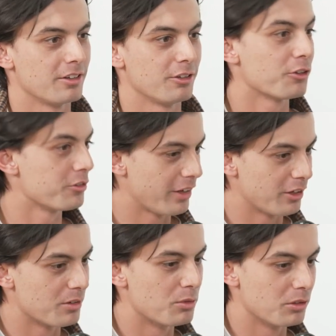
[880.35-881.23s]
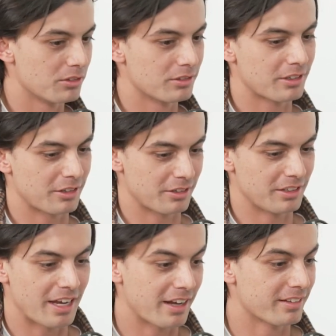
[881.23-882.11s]
not available uh,
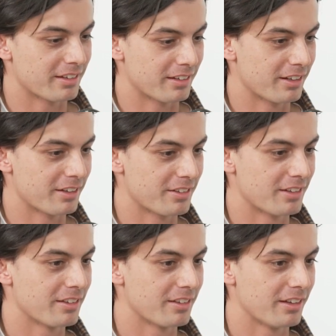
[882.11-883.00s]
yet and that's let's